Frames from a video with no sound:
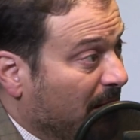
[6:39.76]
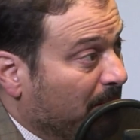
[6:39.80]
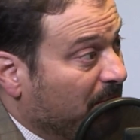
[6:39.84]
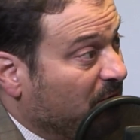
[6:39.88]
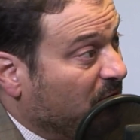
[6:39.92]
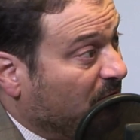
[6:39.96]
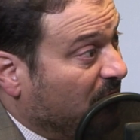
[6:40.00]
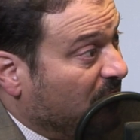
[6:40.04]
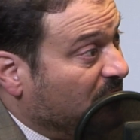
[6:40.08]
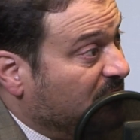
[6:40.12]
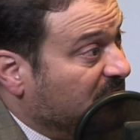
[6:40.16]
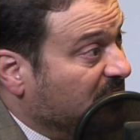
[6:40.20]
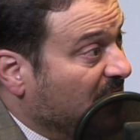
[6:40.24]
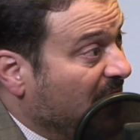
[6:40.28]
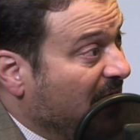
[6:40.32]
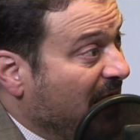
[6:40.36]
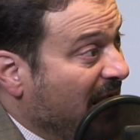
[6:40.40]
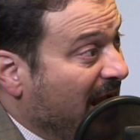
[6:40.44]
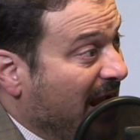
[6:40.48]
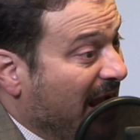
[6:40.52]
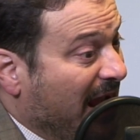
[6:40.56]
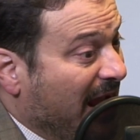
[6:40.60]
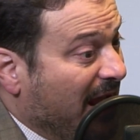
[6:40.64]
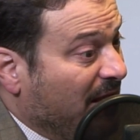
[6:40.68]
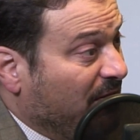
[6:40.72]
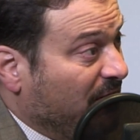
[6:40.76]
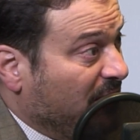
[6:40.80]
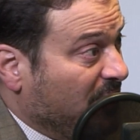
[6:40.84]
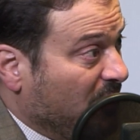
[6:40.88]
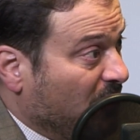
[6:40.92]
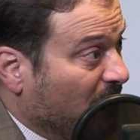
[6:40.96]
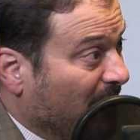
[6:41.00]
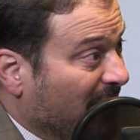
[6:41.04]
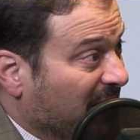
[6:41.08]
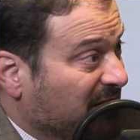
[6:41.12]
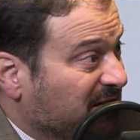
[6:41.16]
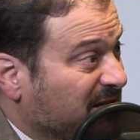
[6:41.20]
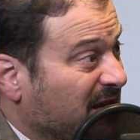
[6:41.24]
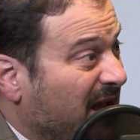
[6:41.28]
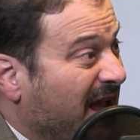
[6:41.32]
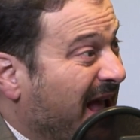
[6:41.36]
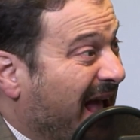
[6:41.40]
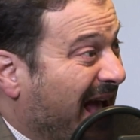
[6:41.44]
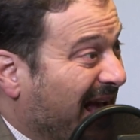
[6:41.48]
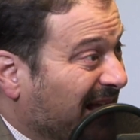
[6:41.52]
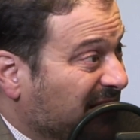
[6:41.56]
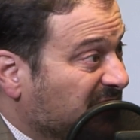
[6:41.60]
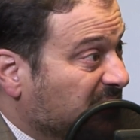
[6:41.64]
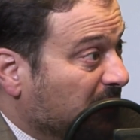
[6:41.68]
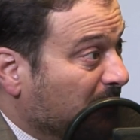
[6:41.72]
immigrants in the U.S.,
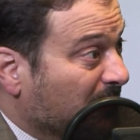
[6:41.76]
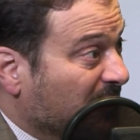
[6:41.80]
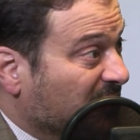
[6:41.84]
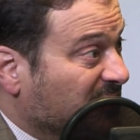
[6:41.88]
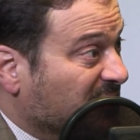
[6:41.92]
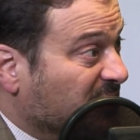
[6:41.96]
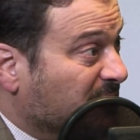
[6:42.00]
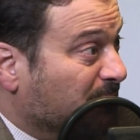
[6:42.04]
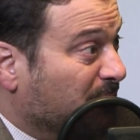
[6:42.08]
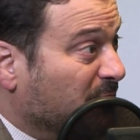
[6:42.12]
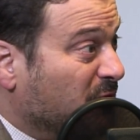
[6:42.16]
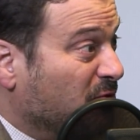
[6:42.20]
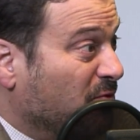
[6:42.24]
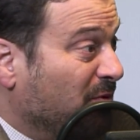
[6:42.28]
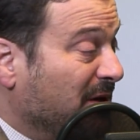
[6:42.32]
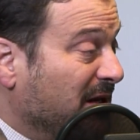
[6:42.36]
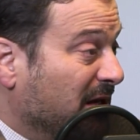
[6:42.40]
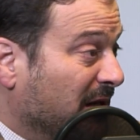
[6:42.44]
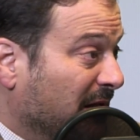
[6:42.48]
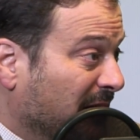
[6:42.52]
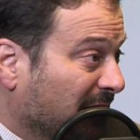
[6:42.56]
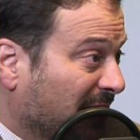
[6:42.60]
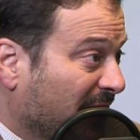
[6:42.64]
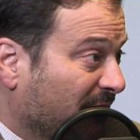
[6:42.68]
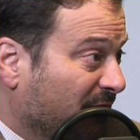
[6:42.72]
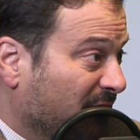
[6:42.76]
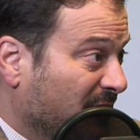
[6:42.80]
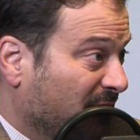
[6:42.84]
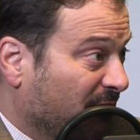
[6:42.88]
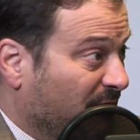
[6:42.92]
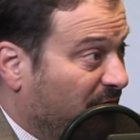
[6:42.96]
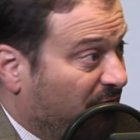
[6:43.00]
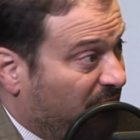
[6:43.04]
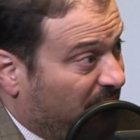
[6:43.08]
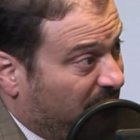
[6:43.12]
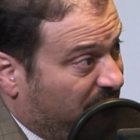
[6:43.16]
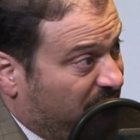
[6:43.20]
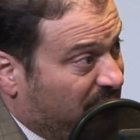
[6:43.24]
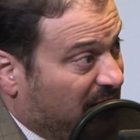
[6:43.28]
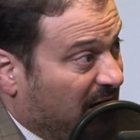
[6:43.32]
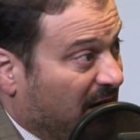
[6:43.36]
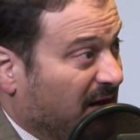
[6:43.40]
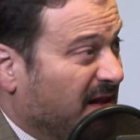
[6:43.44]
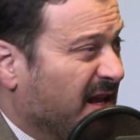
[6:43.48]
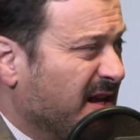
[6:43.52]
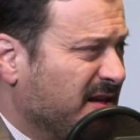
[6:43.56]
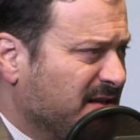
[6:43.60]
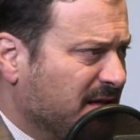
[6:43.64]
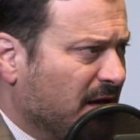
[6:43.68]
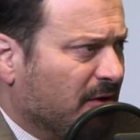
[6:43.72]
estimates it's between 11 and
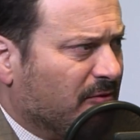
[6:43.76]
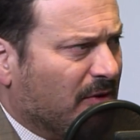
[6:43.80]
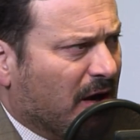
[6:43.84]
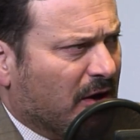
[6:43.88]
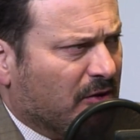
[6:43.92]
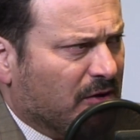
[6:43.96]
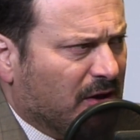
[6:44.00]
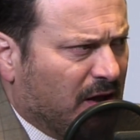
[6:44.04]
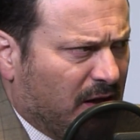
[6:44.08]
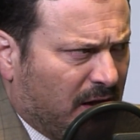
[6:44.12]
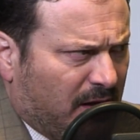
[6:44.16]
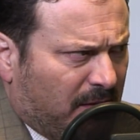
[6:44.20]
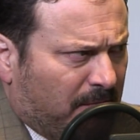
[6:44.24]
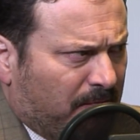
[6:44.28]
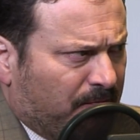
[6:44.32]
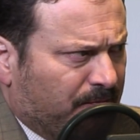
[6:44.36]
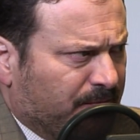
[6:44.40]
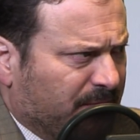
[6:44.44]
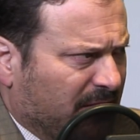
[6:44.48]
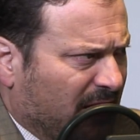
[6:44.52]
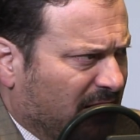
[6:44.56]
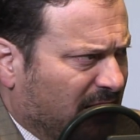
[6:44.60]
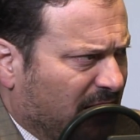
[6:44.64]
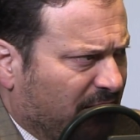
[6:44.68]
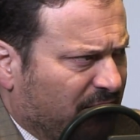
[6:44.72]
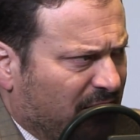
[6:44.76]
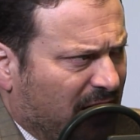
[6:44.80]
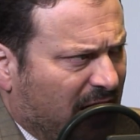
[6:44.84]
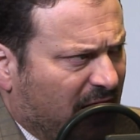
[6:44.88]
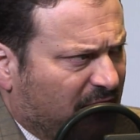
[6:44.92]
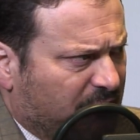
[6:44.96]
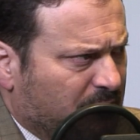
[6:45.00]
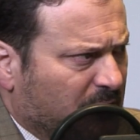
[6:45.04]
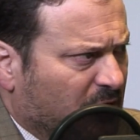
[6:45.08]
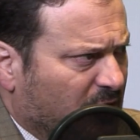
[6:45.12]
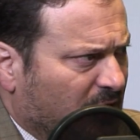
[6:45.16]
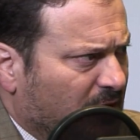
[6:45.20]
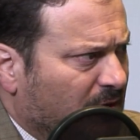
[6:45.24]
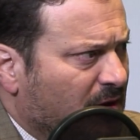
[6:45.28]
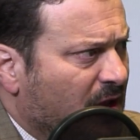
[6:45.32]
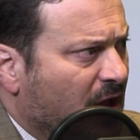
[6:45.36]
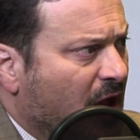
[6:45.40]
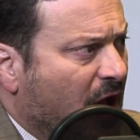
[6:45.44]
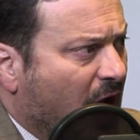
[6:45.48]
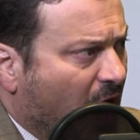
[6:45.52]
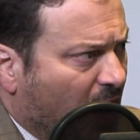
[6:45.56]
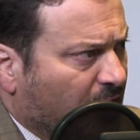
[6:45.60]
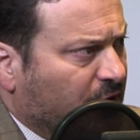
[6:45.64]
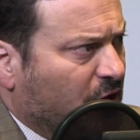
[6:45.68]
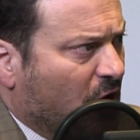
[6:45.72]
15. They say around 11.5 million
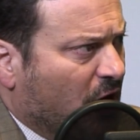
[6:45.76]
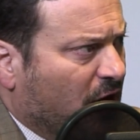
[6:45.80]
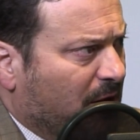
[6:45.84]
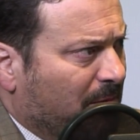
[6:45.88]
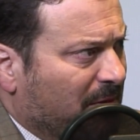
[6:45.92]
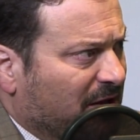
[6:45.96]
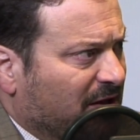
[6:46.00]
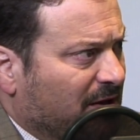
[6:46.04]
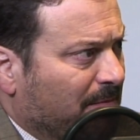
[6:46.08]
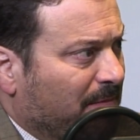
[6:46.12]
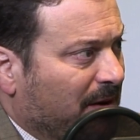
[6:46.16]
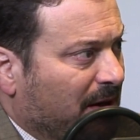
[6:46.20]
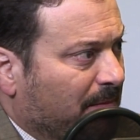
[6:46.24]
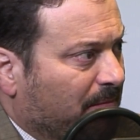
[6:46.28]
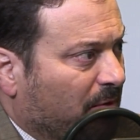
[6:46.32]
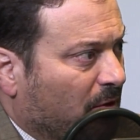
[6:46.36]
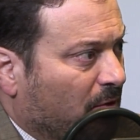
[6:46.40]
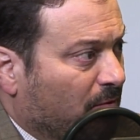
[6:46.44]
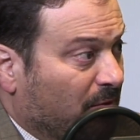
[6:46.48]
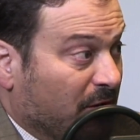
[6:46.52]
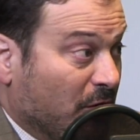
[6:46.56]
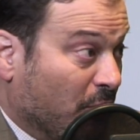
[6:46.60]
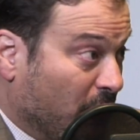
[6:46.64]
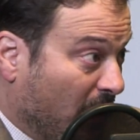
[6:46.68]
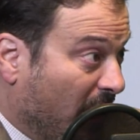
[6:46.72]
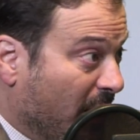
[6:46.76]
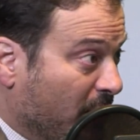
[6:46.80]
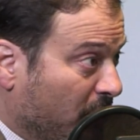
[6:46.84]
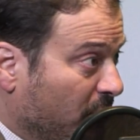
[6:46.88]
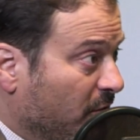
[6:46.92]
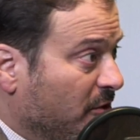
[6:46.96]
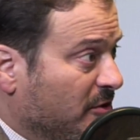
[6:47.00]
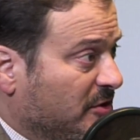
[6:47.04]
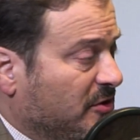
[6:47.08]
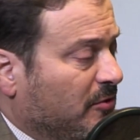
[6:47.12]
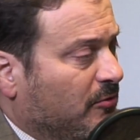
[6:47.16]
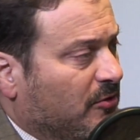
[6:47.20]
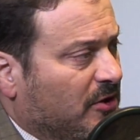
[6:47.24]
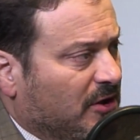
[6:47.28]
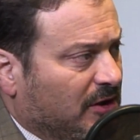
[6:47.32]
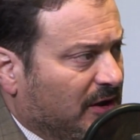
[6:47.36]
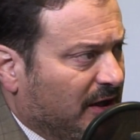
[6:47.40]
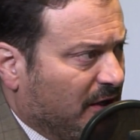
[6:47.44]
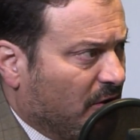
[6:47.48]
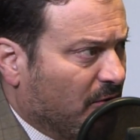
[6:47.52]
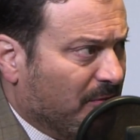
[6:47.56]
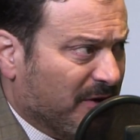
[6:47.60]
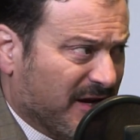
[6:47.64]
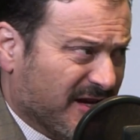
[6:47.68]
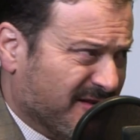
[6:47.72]
undocumented people. I don't use the word
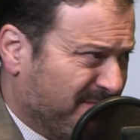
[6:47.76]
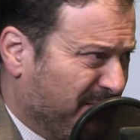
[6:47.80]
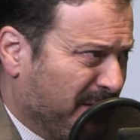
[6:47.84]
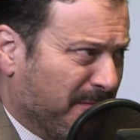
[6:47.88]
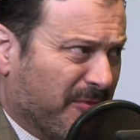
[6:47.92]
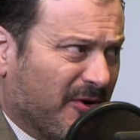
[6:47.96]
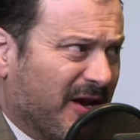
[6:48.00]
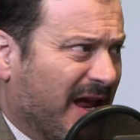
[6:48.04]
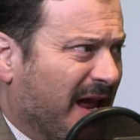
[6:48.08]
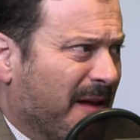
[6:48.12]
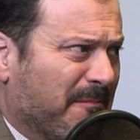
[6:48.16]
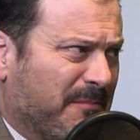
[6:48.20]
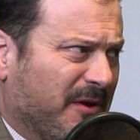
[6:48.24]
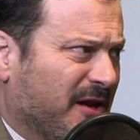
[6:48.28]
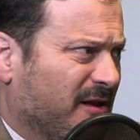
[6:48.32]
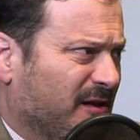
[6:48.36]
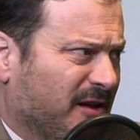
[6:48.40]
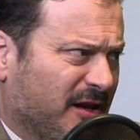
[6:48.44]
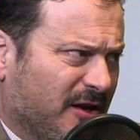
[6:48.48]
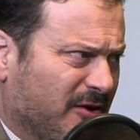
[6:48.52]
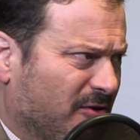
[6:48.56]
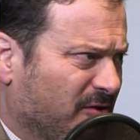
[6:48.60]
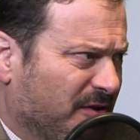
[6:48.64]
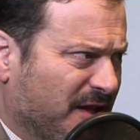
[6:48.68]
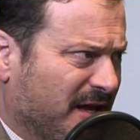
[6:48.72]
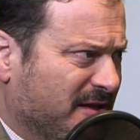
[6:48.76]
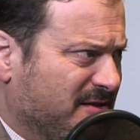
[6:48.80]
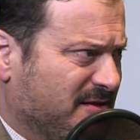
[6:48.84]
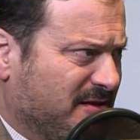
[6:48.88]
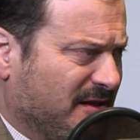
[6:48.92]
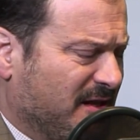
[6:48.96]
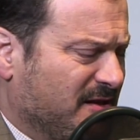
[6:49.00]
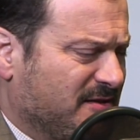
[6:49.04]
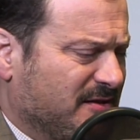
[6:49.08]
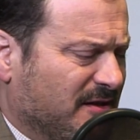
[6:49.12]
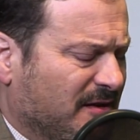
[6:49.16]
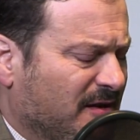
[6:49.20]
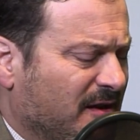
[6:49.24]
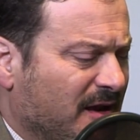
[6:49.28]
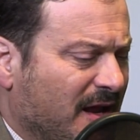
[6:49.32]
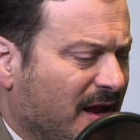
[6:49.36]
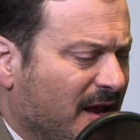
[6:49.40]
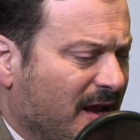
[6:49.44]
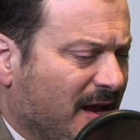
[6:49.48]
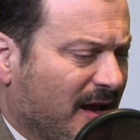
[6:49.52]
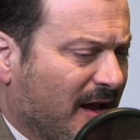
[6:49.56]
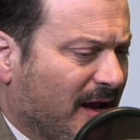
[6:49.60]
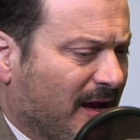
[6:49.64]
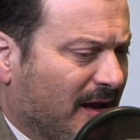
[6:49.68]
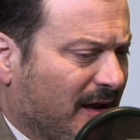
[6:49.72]
illegal because people can't be illegal. That's a
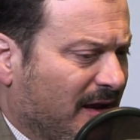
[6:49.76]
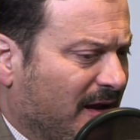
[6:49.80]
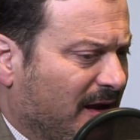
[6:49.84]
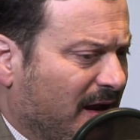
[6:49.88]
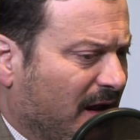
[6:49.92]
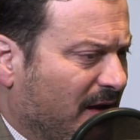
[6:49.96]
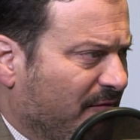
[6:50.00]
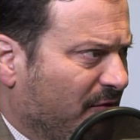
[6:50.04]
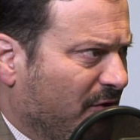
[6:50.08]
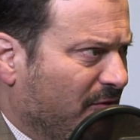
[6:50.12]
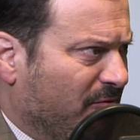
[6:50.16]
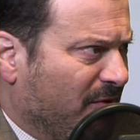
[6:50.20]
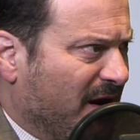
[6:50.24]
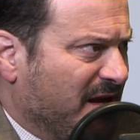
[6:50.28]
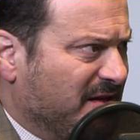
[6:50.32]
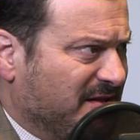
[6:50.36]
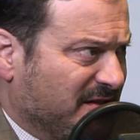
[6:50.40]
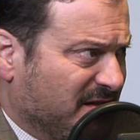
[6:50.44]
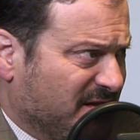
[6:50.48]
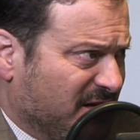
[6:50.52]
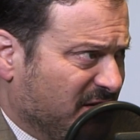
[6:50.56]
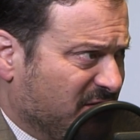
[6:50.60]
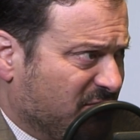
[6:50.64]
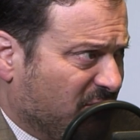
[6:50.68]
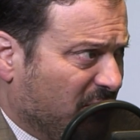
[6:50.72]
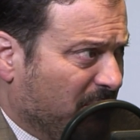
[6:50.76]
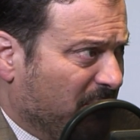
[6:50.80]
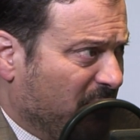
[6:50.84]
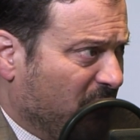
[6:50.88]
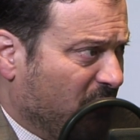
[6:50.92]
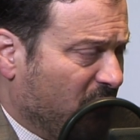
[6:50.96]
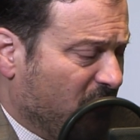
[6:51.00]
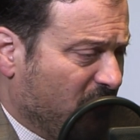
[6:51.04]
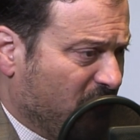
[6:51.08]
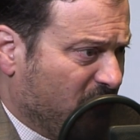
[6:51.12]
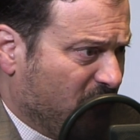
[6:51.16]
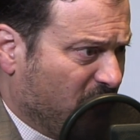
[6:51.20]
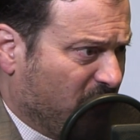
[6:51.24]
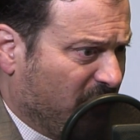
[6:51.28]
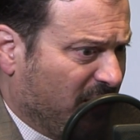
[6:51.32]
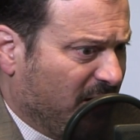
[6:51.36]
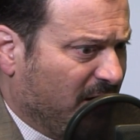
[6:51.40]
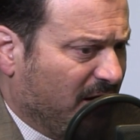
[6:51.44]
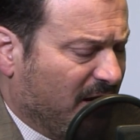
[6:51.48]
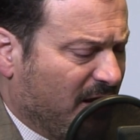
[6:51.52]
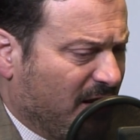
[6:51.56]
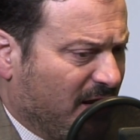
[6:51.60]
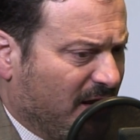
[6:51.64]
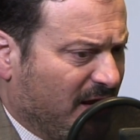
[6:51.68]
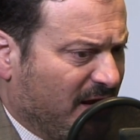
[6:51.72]
kind of a racist,
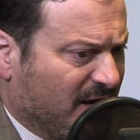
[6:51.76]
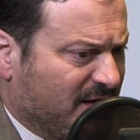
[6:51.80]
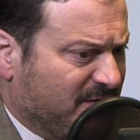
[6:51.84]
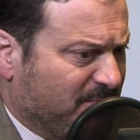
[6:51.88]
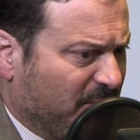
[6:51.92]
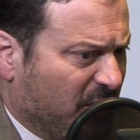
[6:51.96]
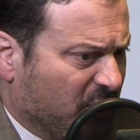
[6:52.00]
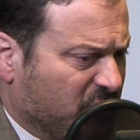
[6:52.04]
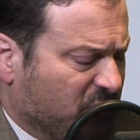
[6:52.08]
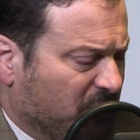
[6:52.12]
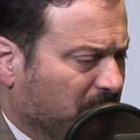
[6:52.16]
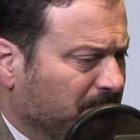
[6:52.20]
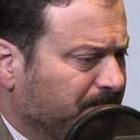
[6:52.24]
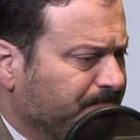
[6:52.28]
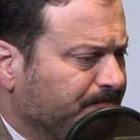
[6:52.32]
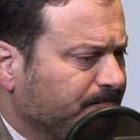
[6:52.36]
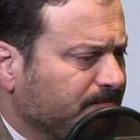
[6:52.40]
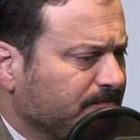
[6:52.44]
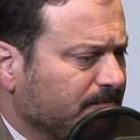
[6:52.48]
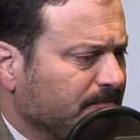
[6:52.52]
discriminatory expression.